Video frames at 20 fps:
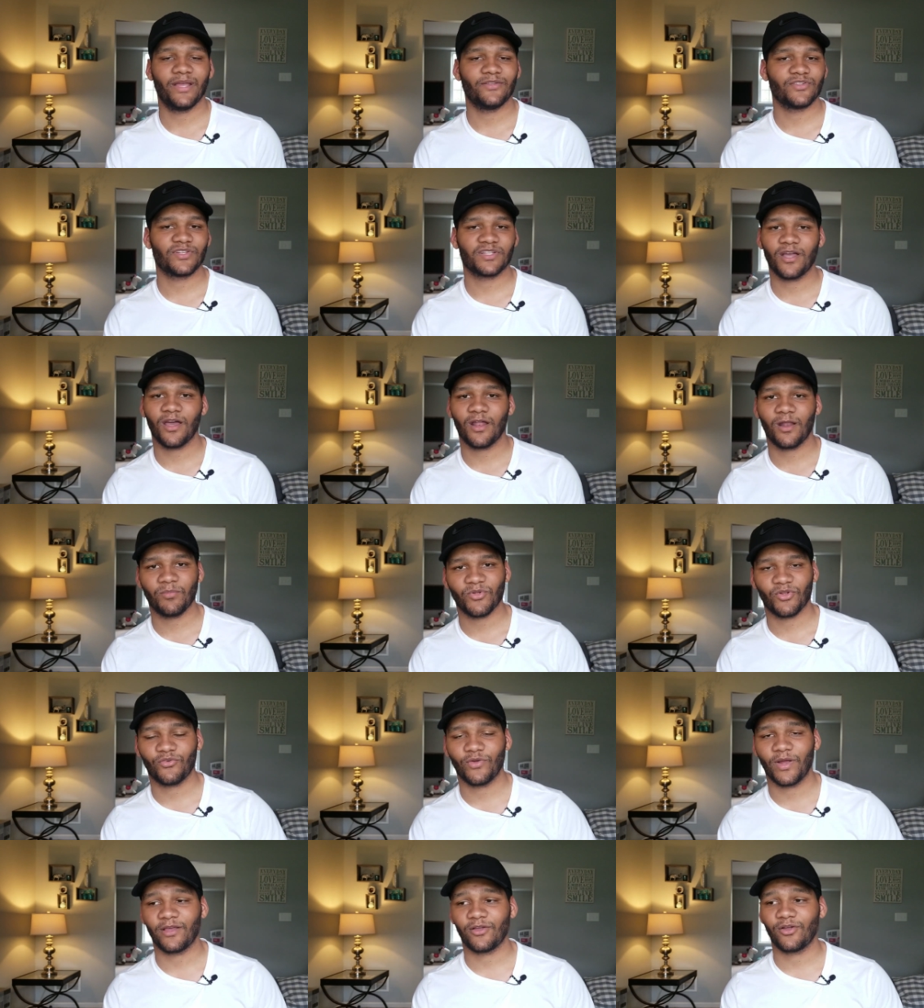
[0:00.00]
Just cut up your
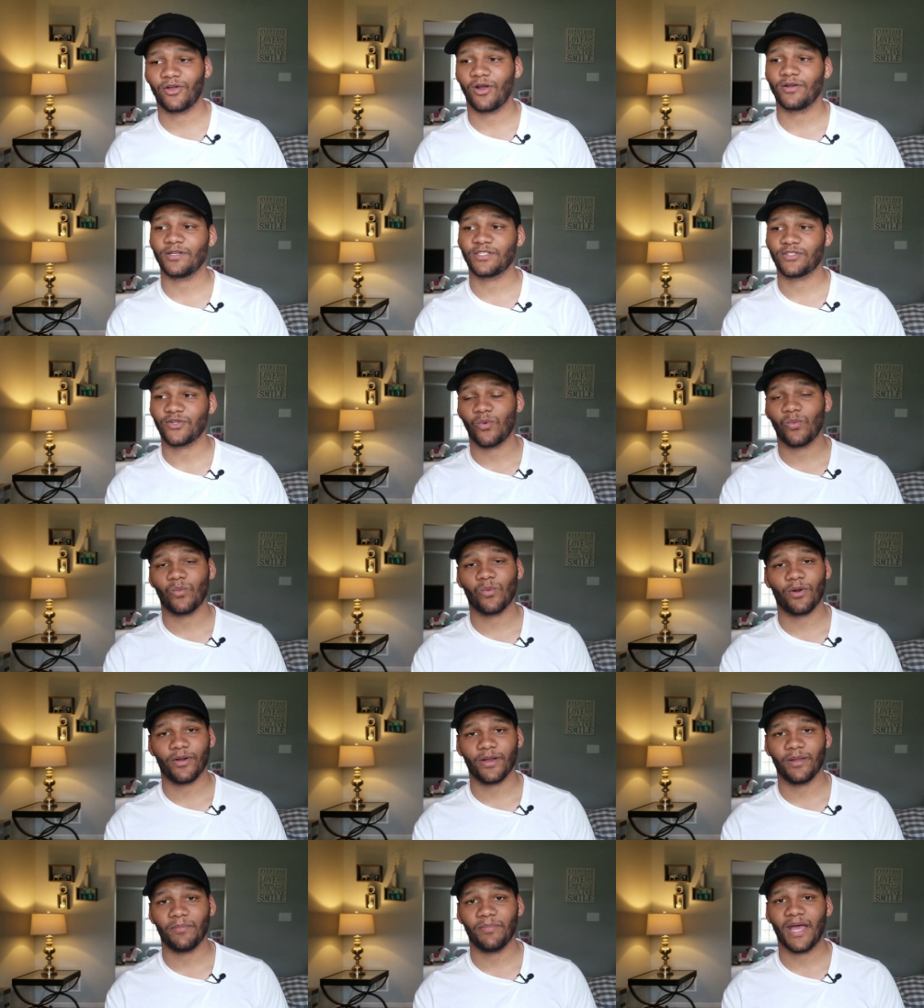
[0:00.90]
credit cards. Don't
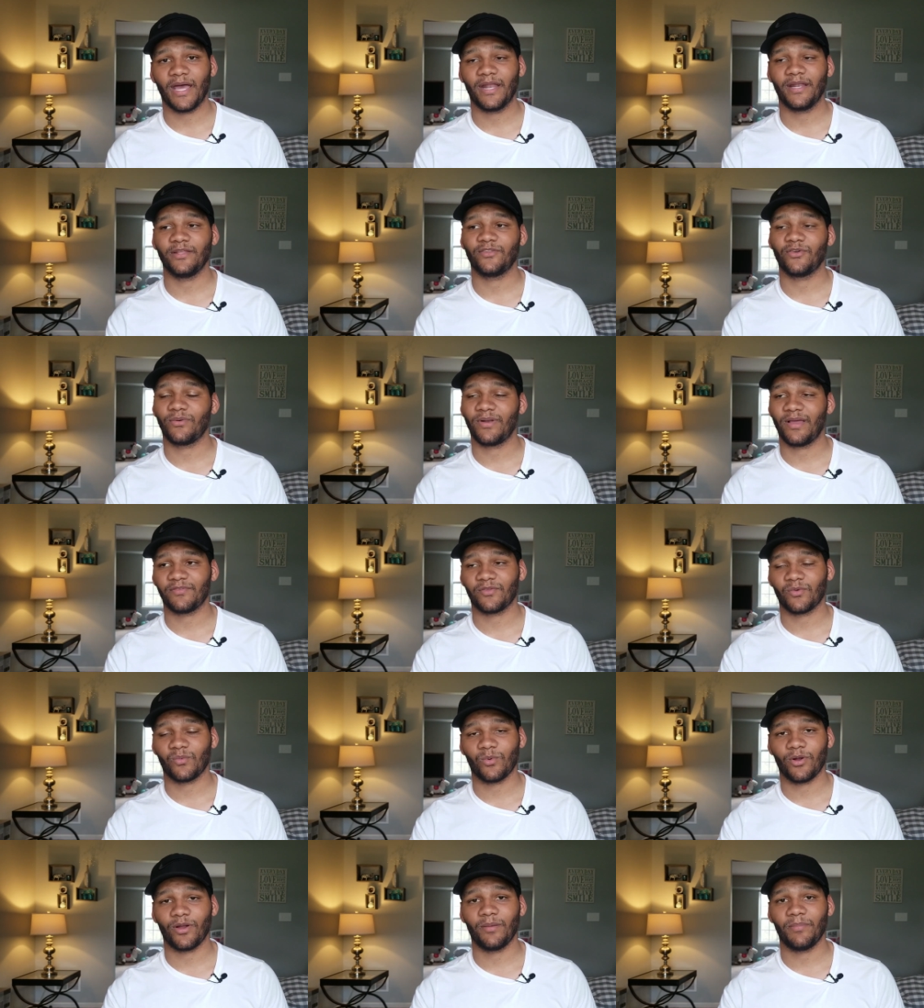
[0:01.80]
worry about it. Don't have to
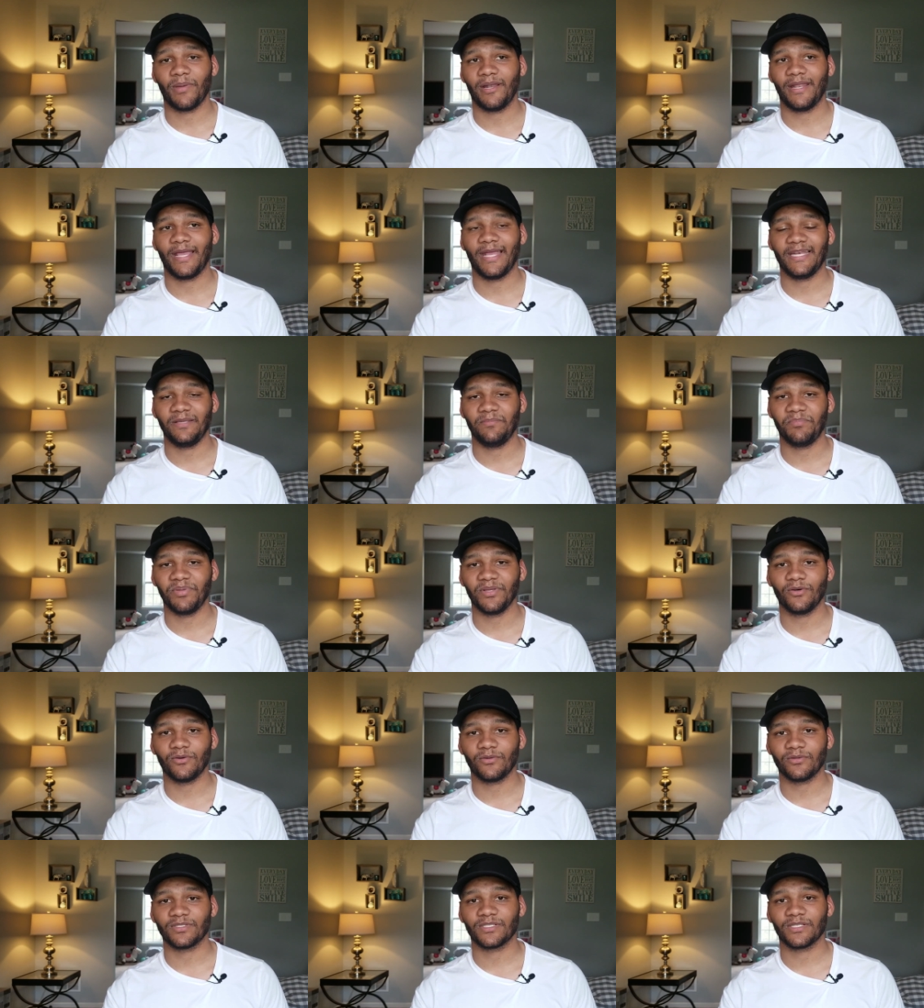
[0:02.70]
worry about any
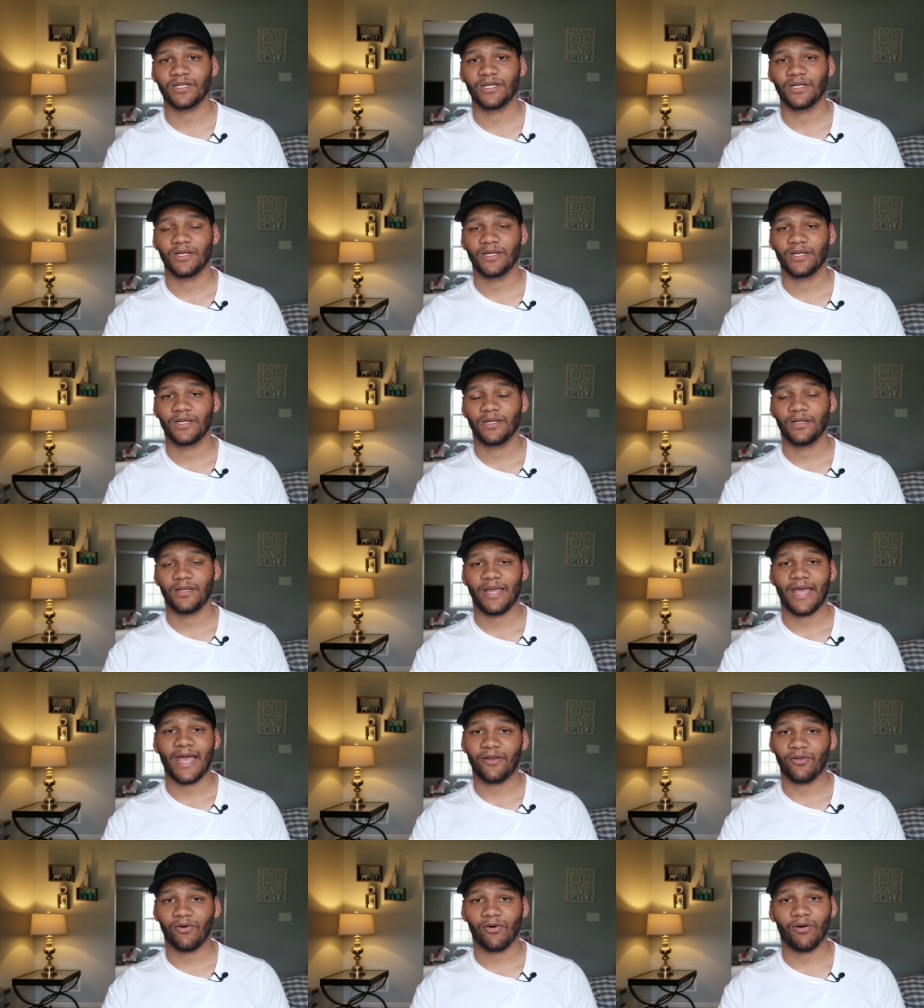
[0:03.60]
bills
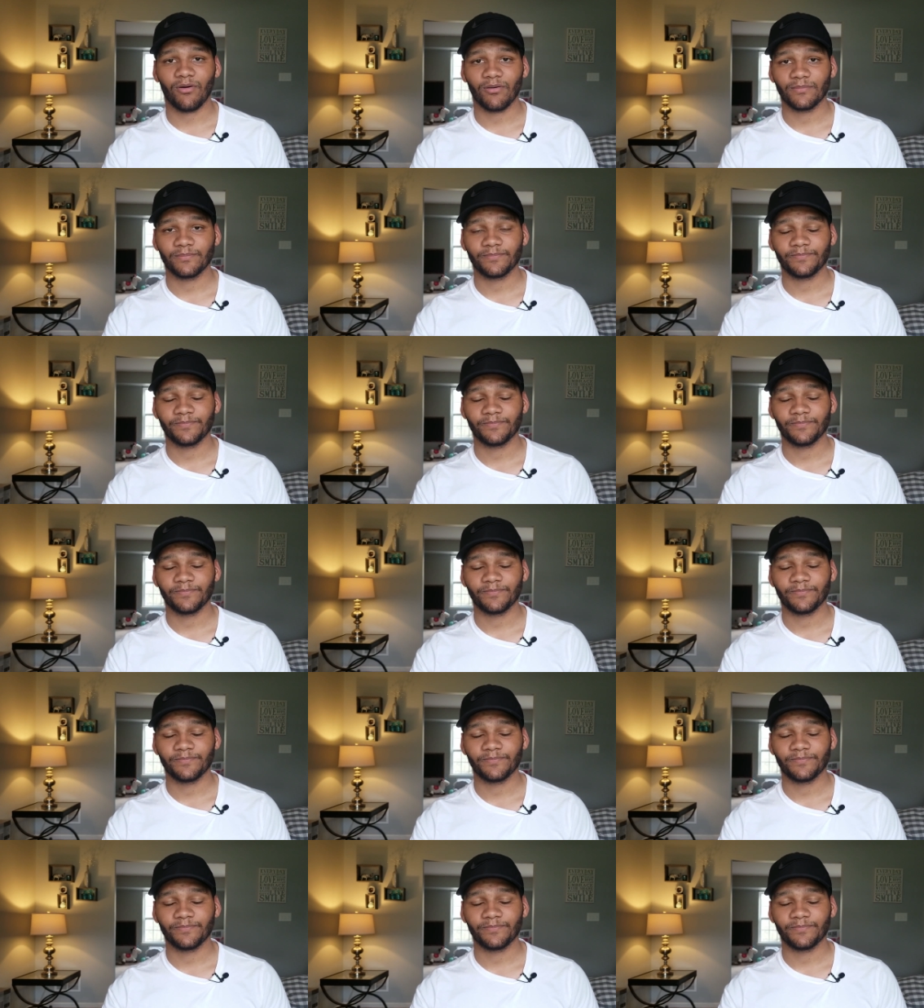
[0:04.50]
at all.